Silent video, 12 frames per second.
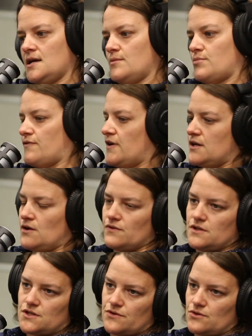providing all
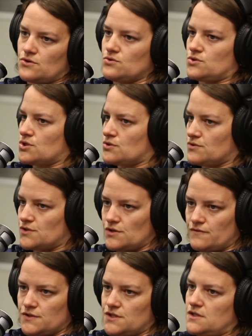these other cultural
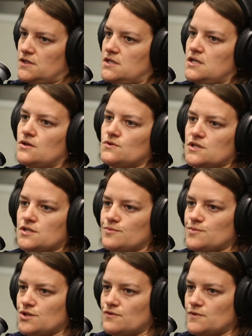services,
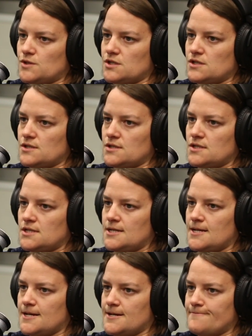ecosystem services.
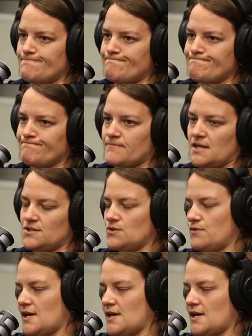And so